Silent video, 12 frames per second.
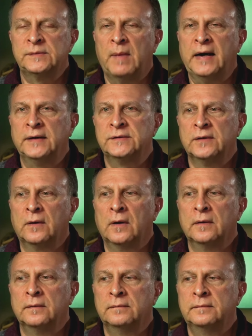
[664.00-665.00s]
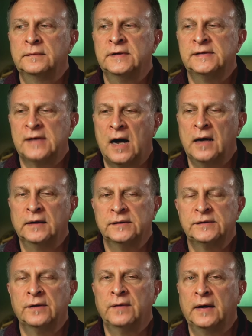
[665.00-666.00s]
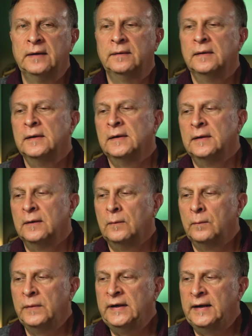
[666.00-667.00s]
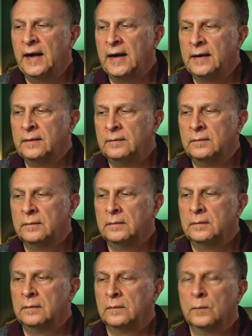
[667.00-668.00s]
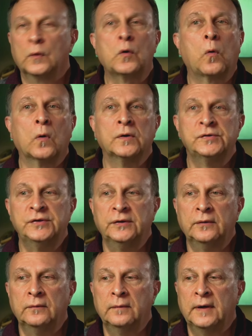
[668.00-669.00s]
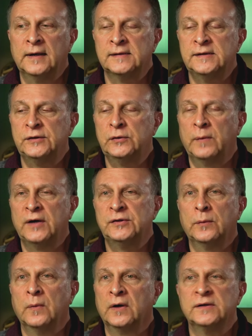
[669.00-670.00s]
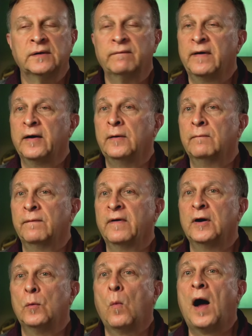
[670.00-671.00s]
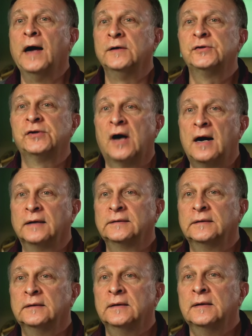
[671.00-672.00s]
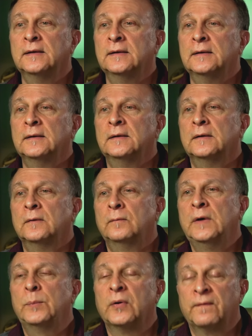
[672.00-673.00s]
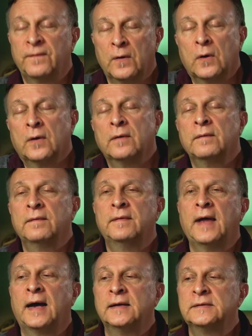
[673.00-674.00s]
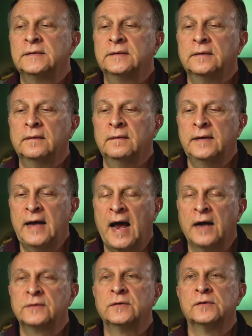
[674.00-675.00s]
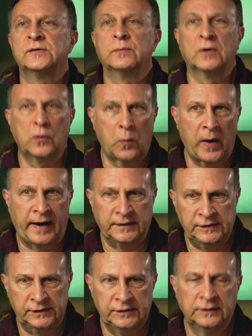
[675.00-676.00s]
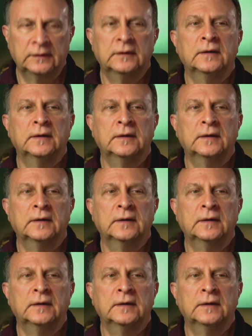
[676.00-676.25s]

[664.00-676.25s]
mics are designed so that we can record you in a situation where it's a very, very wide shot. We prefer that the actors request